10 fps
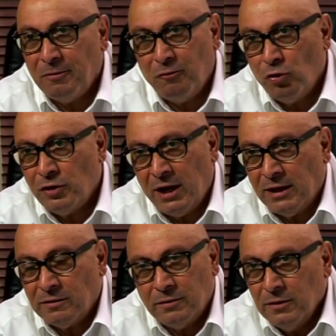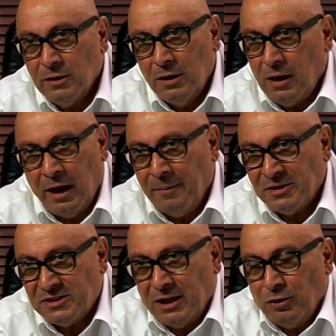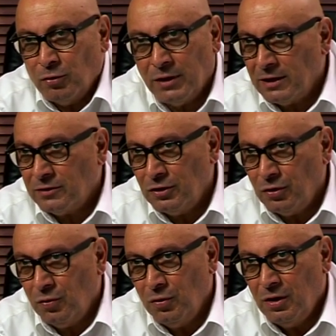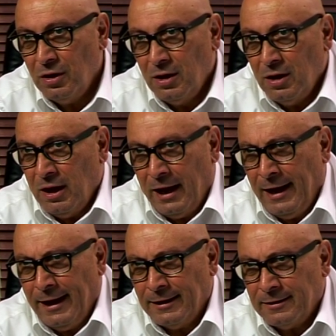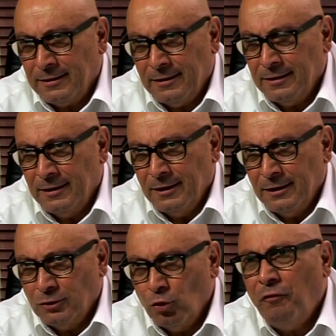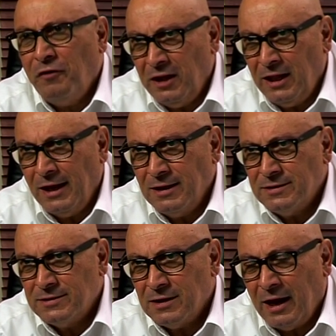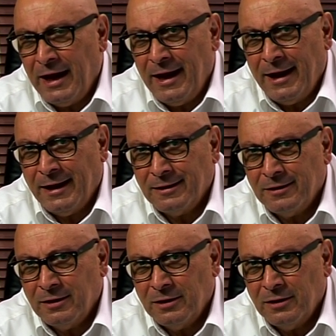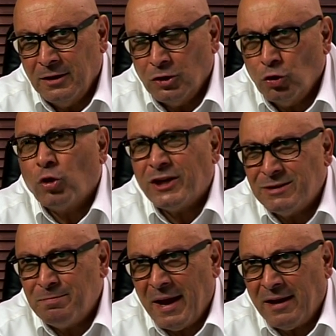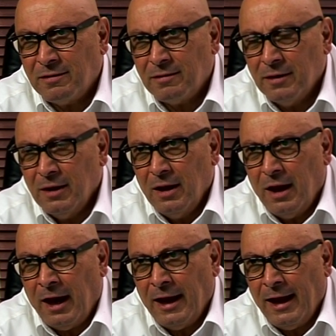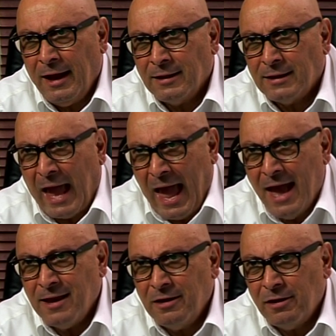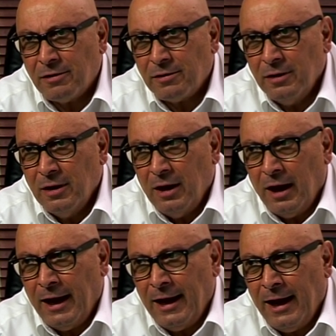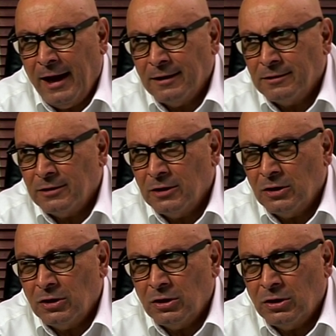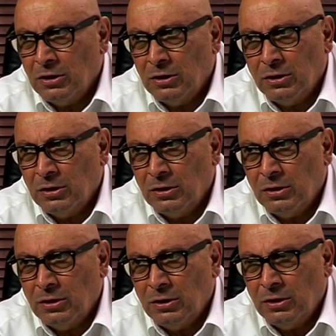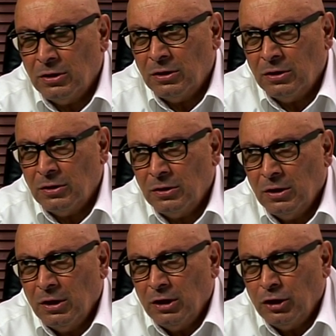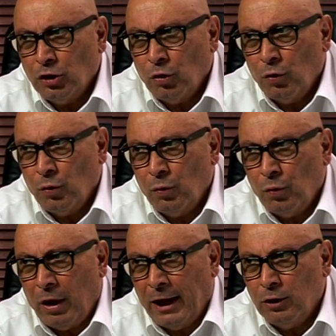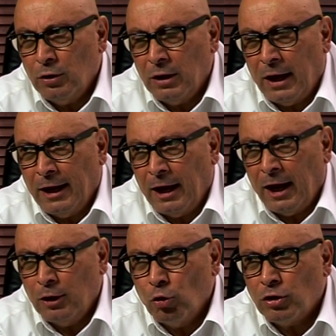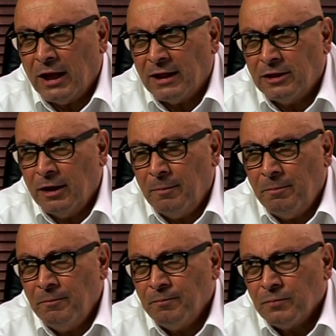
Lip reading: before that, I must tell you that, you know, I had no feelings, I had no respect, I had anger, I had, you know, I looked at them